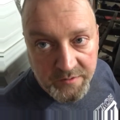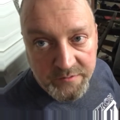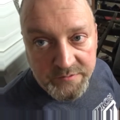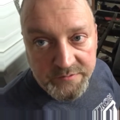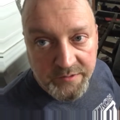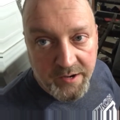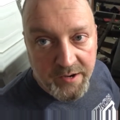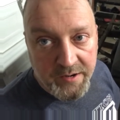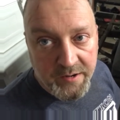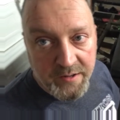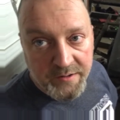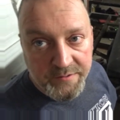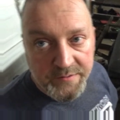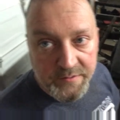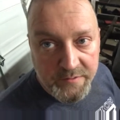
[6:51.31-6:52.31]
it
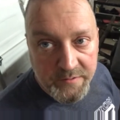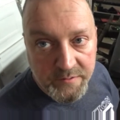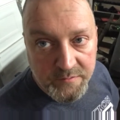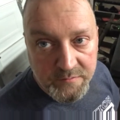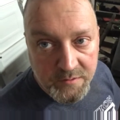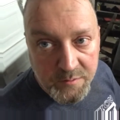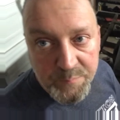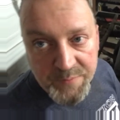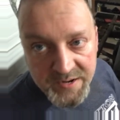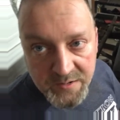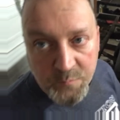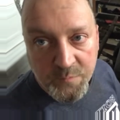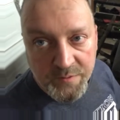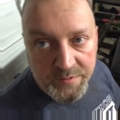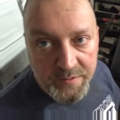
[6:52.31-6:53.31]
and I'll make
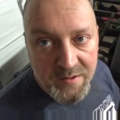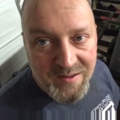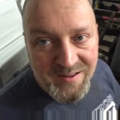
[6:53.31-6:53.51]
one.